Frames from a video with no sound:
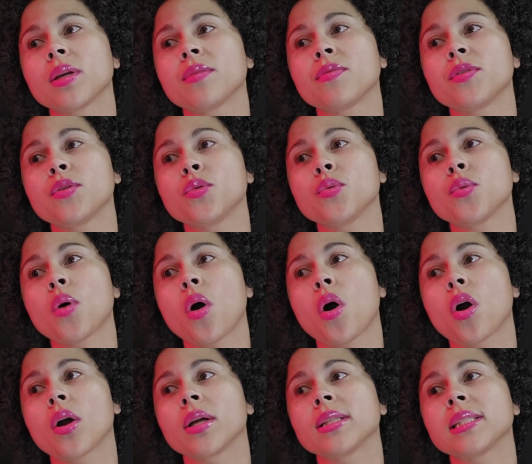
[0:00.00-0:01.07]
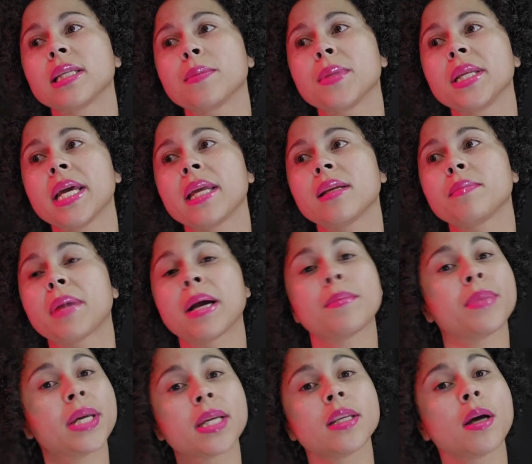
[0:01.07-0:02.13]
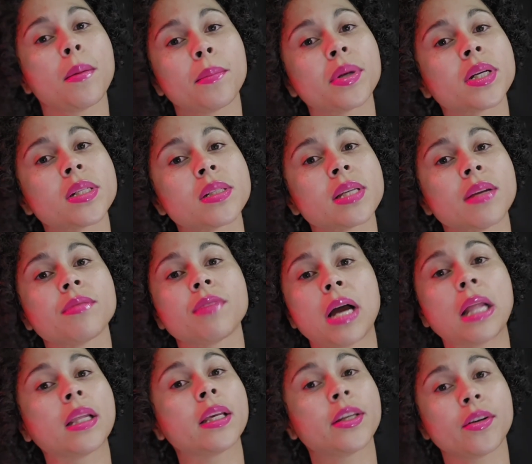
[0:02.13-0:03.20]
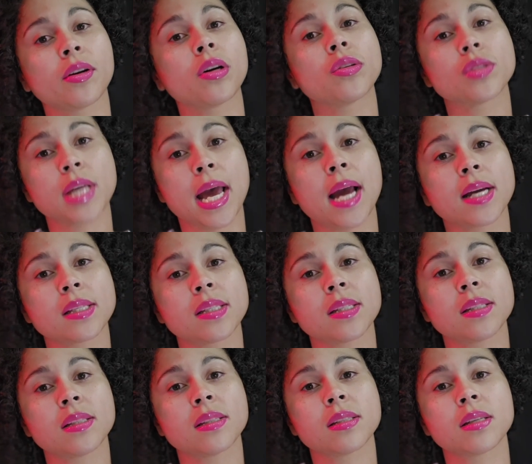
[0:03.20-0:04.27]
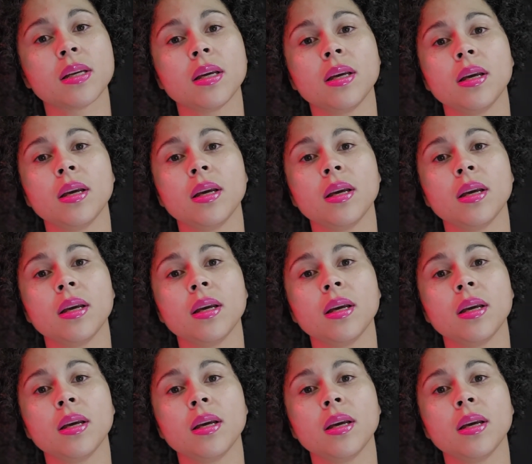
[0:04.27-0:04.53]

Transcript: if you are intimidated by big numbers and filing your own taxes.